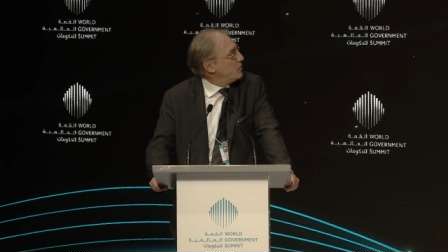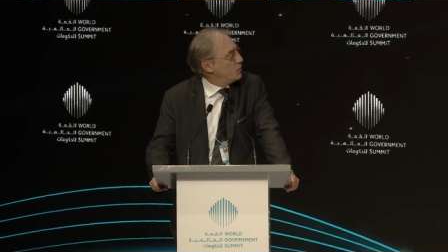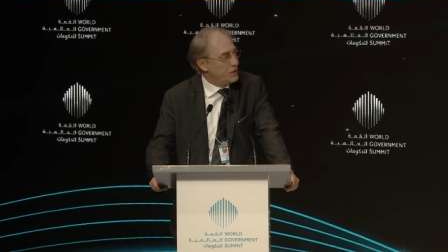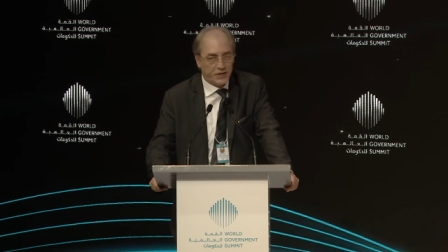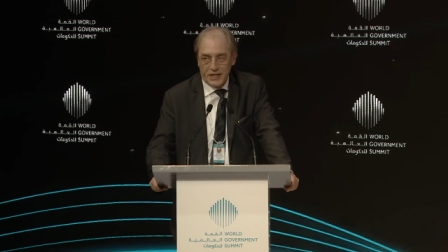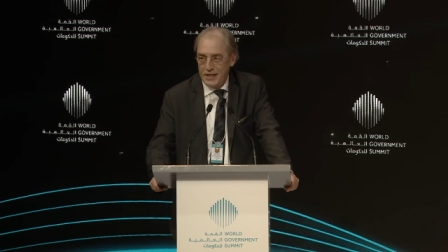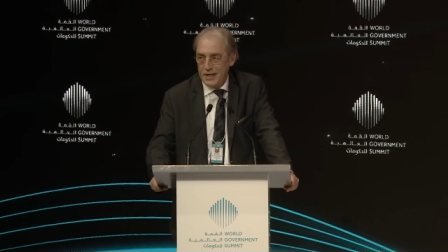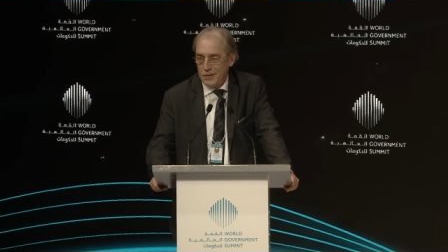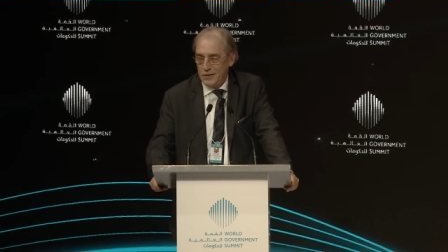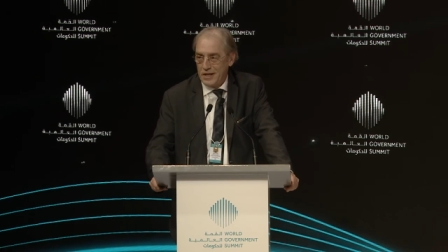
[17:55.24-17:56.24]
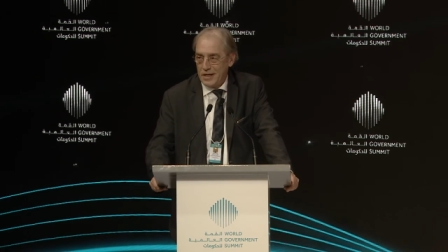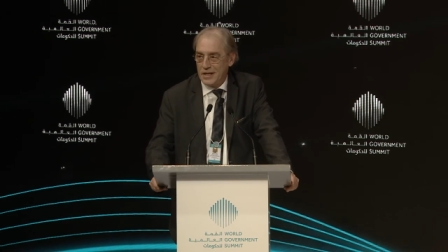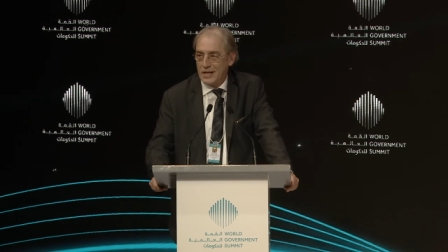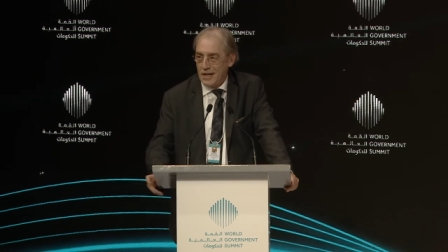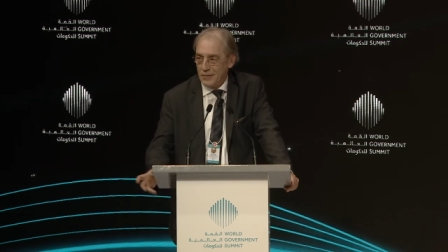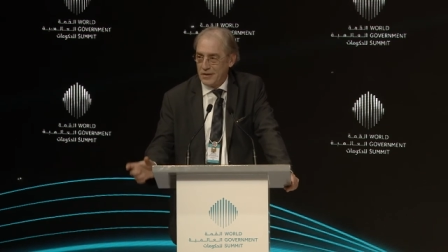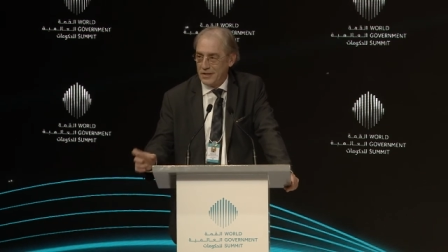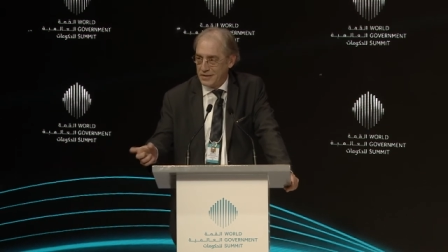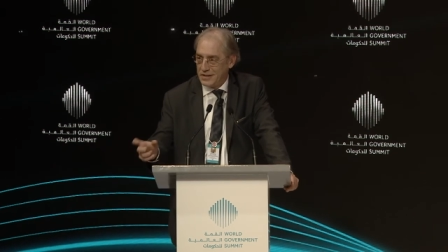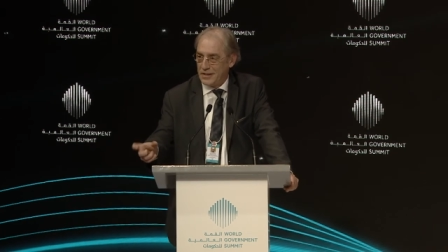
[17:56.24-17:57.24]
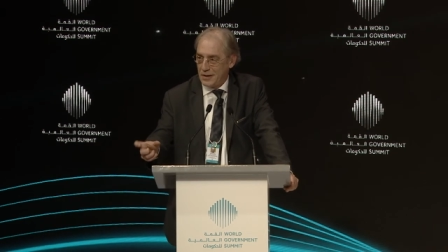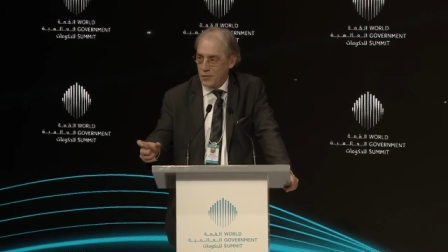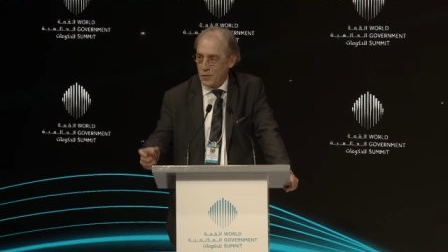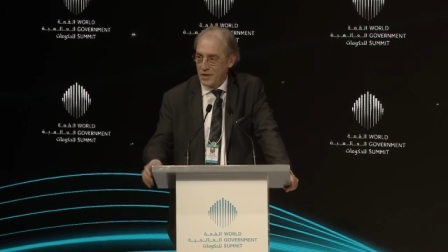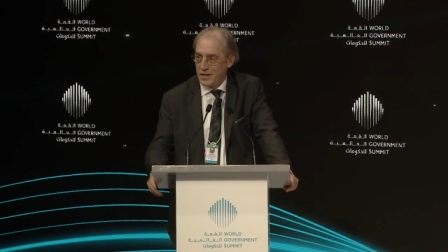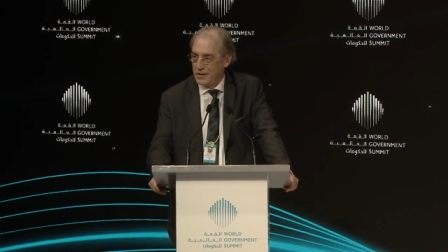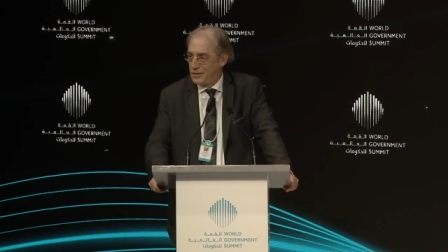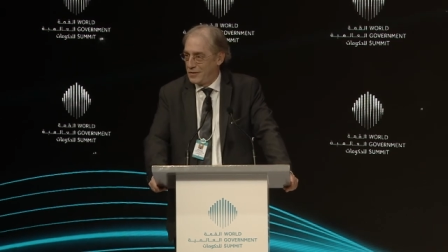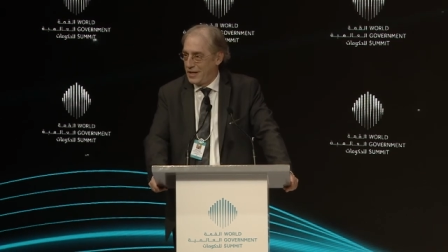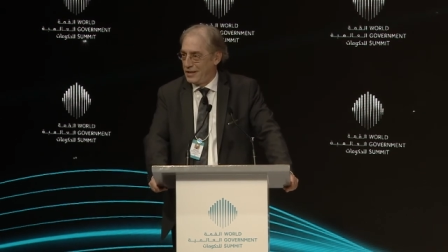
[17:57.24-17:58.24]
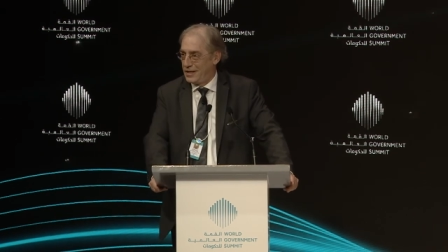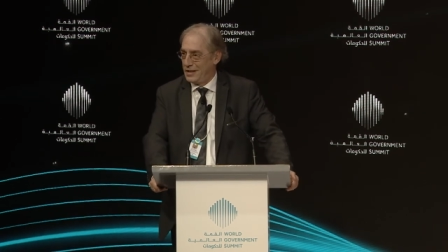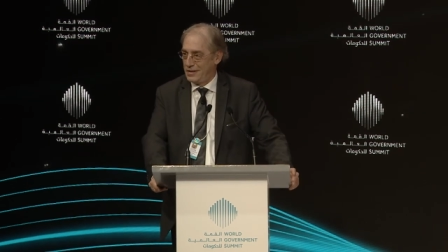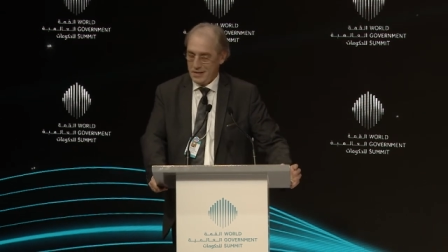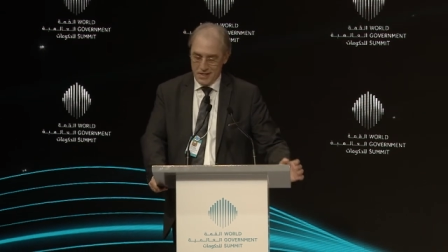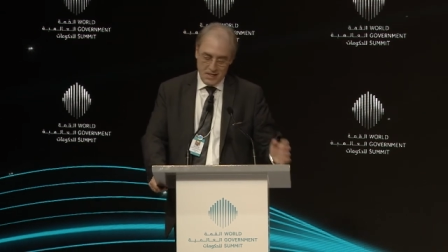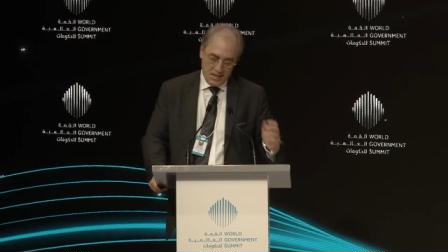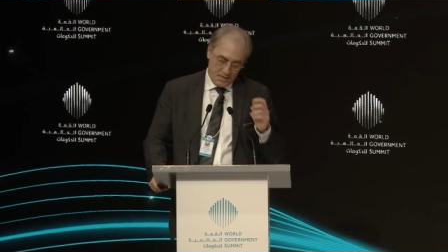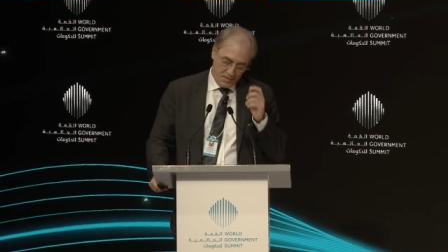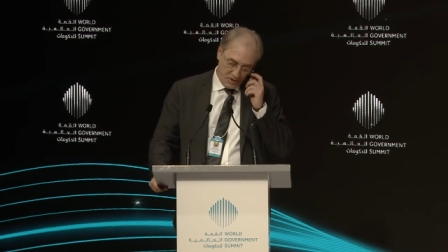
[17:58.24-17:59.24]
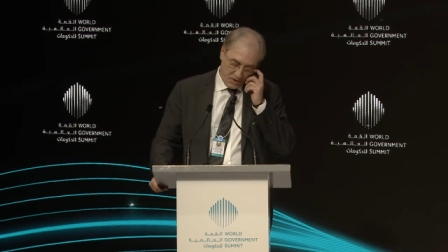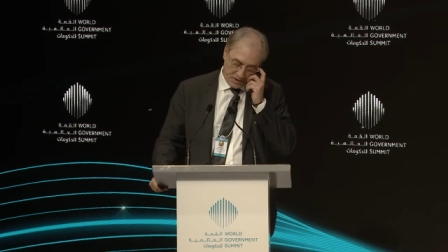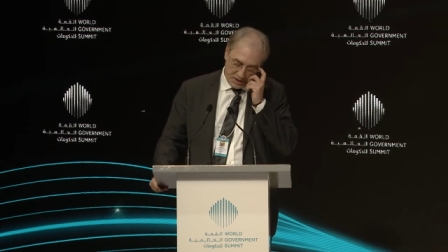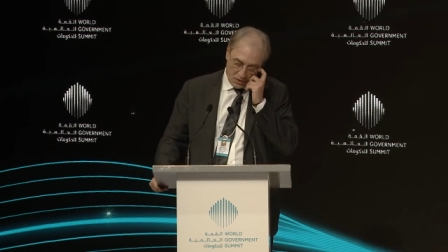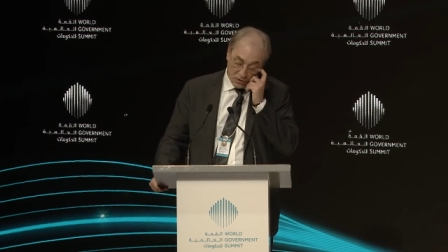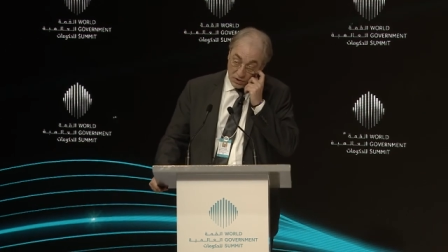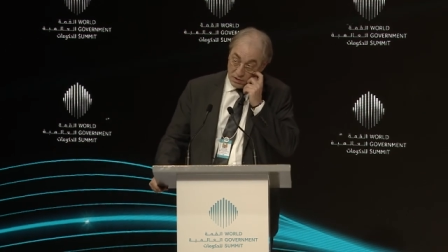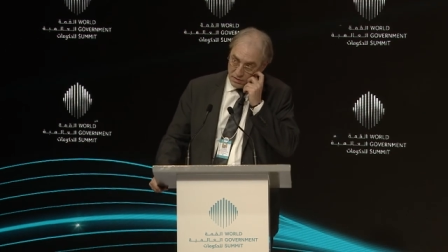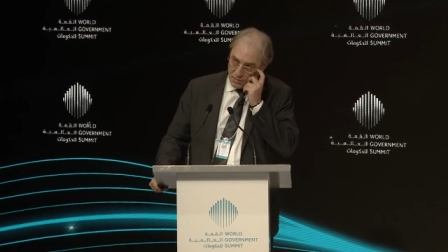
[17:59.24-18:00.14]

in which anyhow there are countries that are working together. Because also the